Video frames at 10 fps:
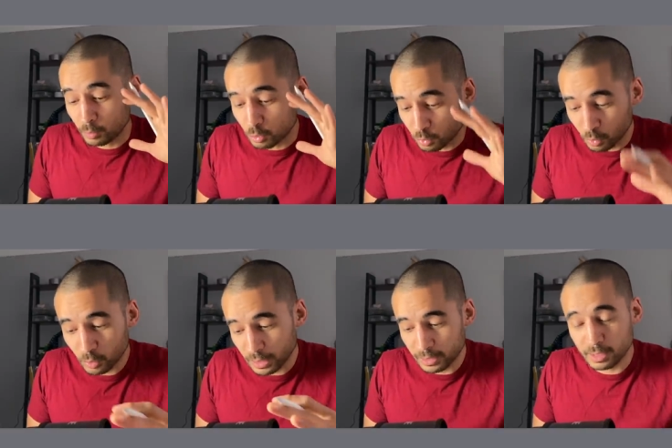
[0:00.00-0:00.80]
draw
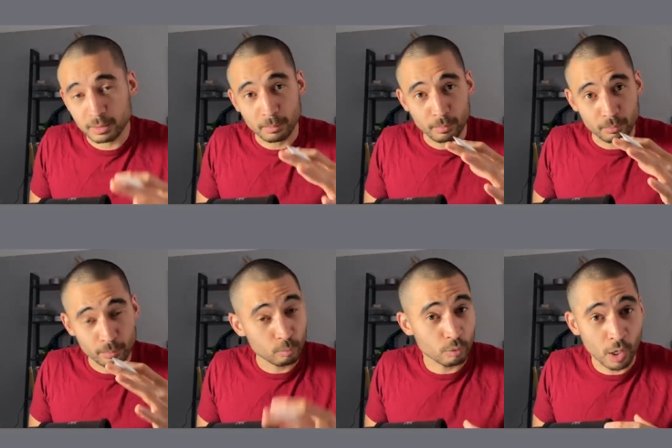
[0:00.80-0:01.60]
this
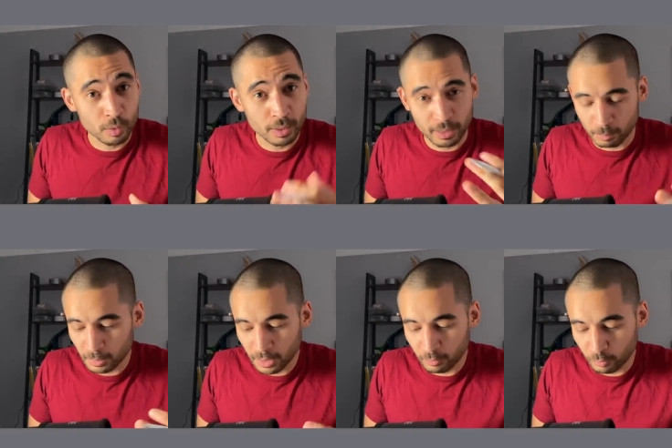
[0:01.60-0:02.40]
road in a
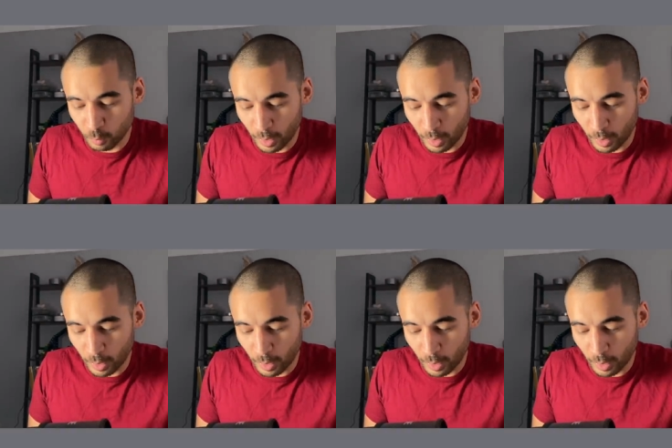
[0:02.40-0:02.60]
meaningful